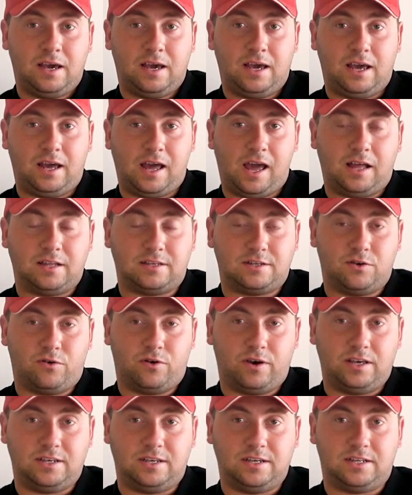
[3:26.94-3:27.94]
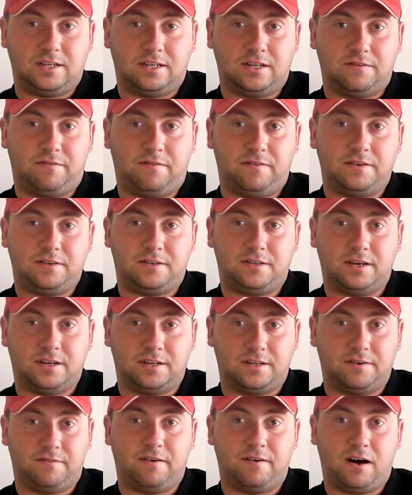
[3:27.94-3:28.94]
it's not easy to
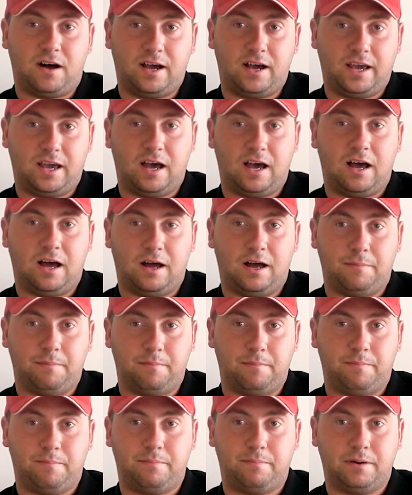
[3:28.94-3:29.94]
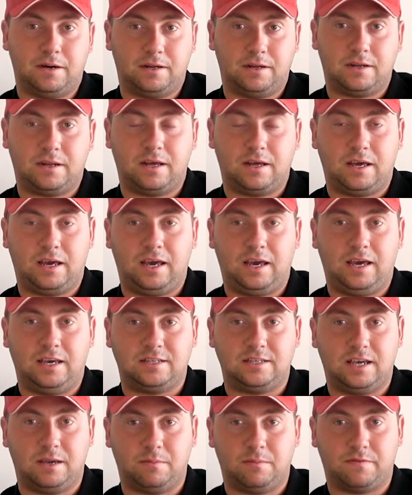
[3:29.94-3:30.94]
defy, but he
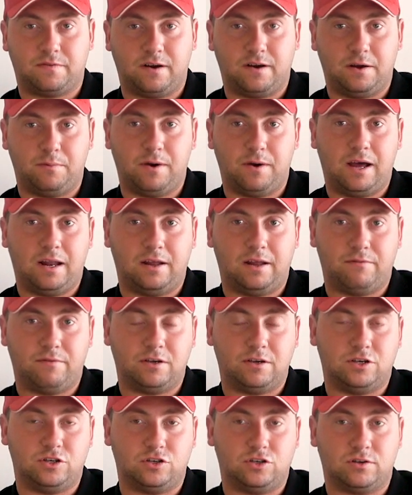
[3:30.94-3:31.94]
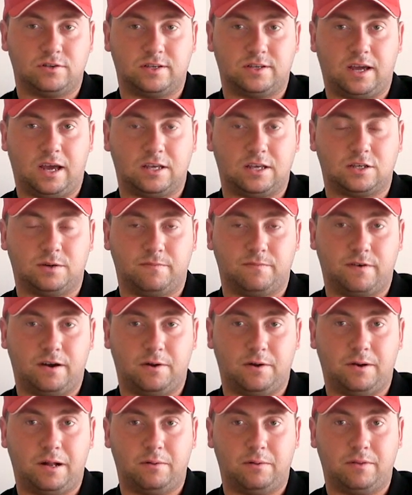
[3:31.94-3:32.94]
seems very well, and Richard Johnson gets on
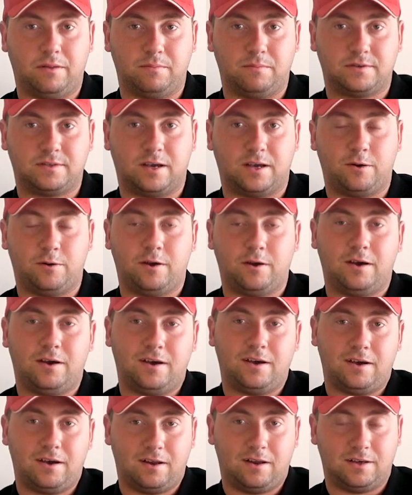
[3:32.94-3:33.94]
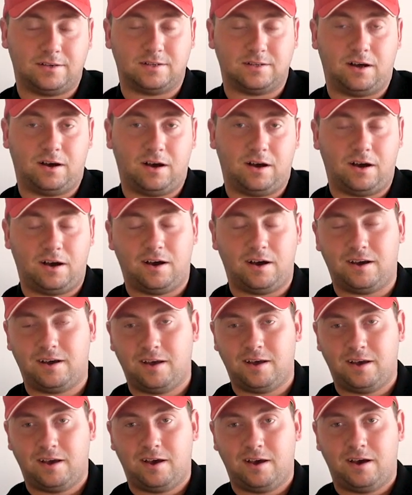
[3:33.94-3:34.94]
very well with him. So listen,
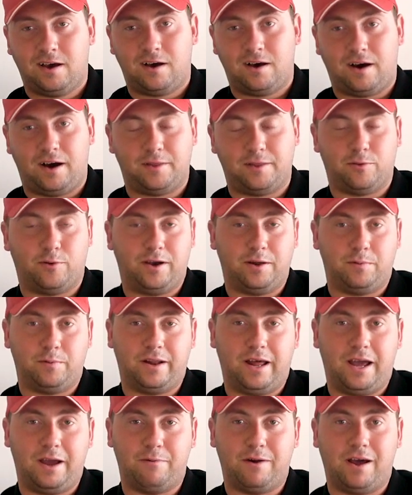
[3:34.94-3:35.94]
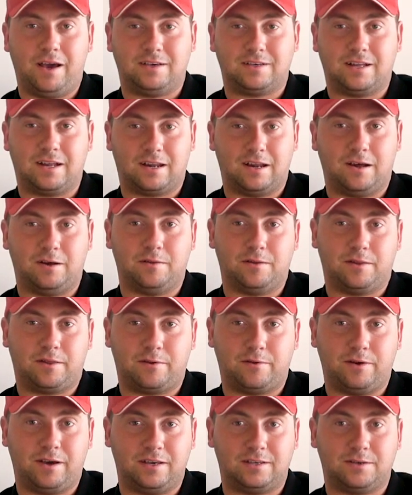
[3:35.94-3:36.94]
I thought he'd win a race, let alone
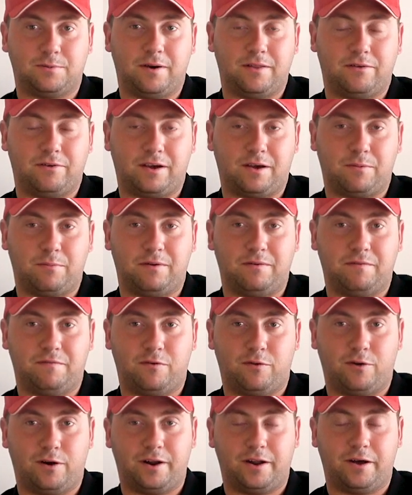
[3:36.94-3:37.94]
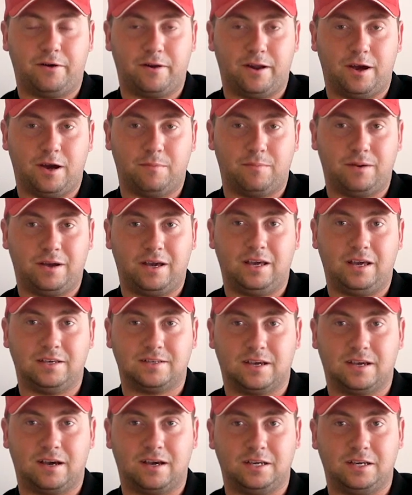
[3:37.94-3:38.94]
3, so whether he can win 4 I don't know, but
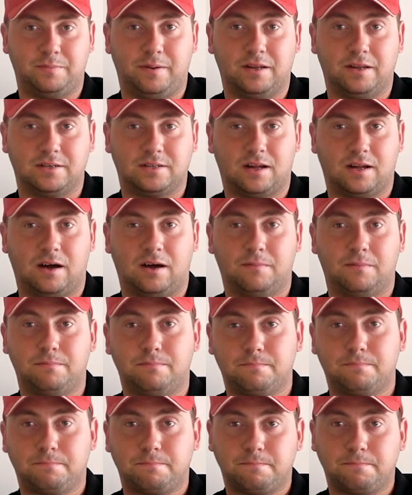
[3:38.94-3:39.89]
he's been a star.